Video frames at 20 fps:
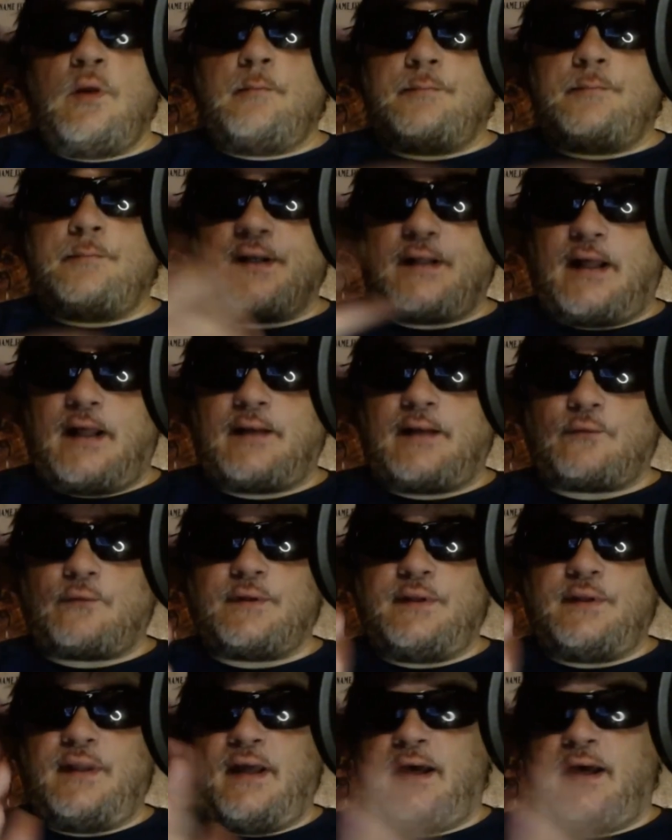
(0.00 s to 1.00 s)
But not
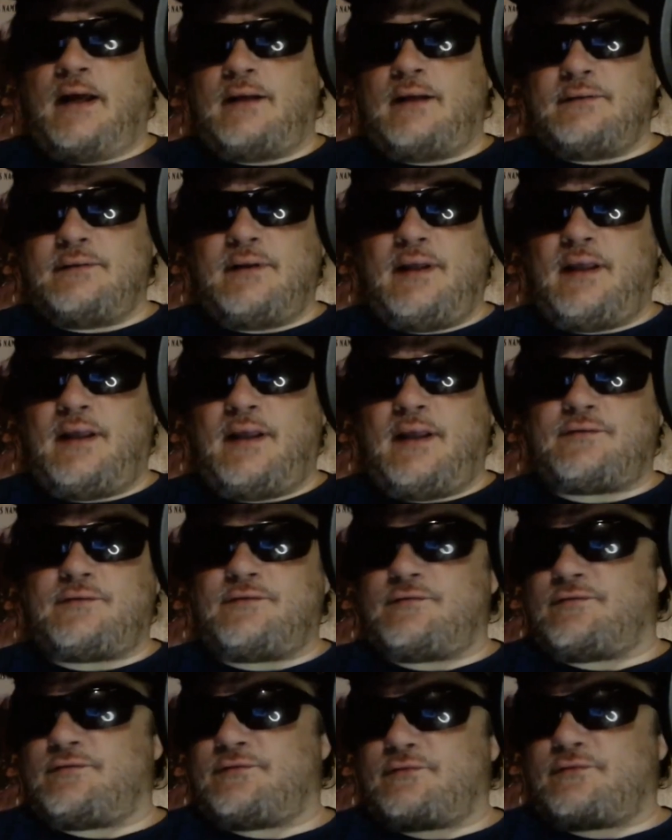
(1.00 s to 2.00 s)
only that,
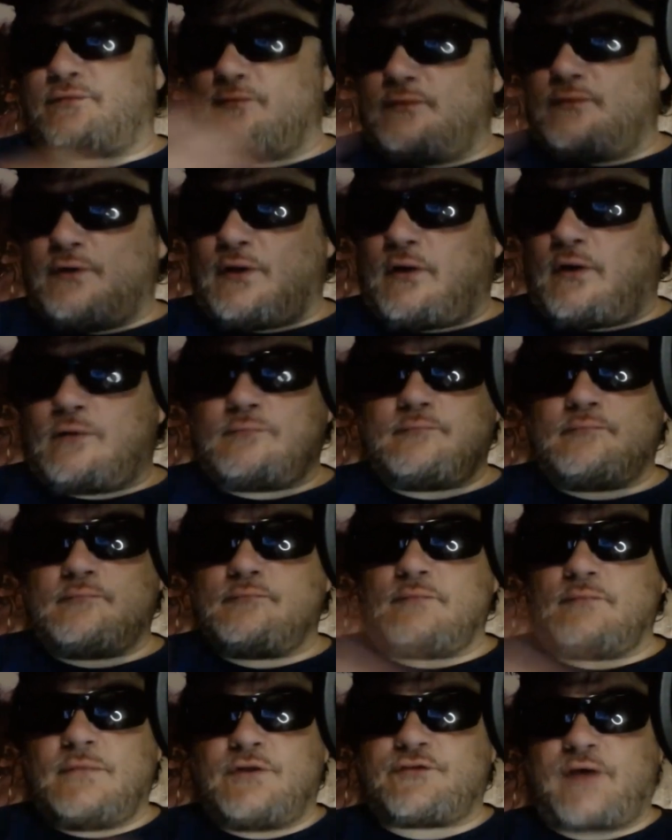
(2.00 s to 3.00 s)
it's
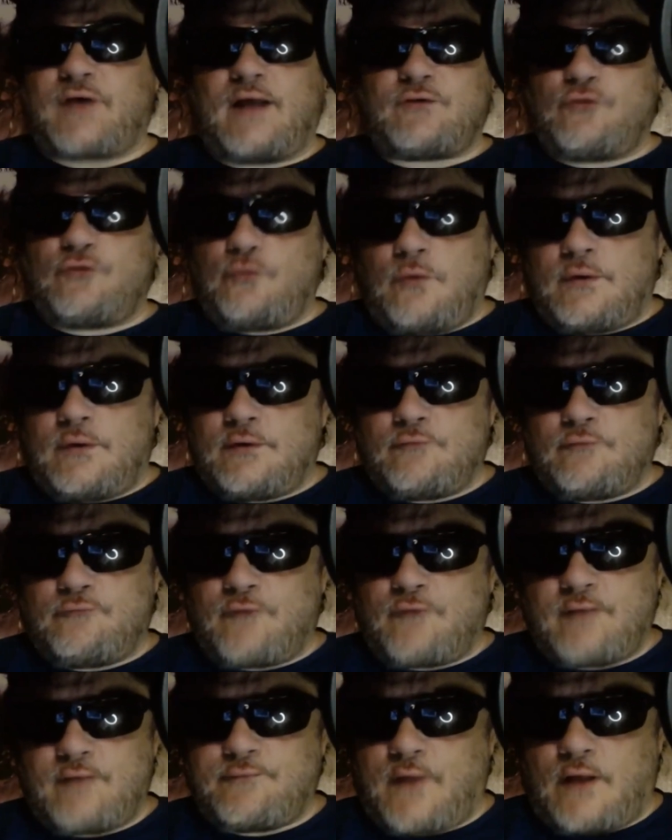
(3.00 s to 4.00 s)
got
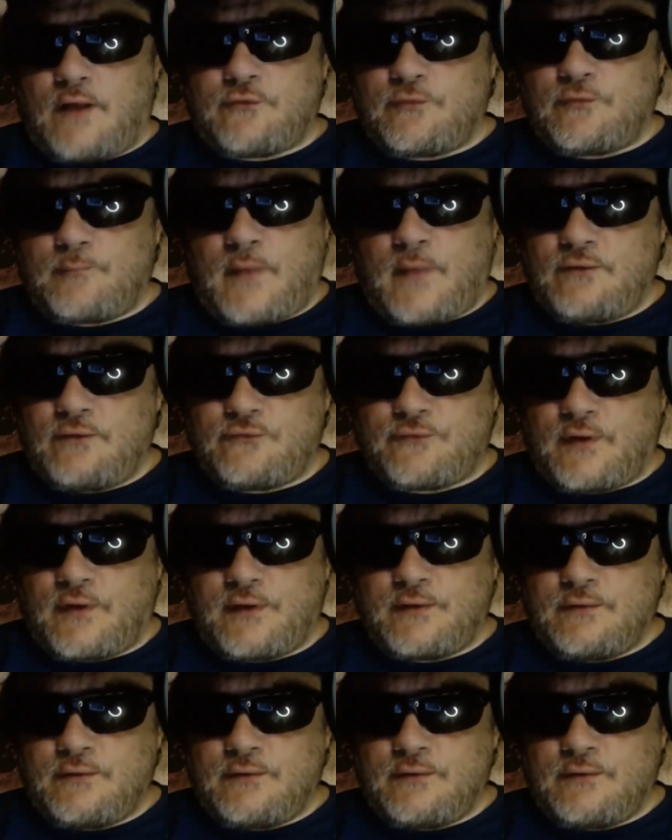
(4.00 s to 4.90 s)
205,000 miles on it.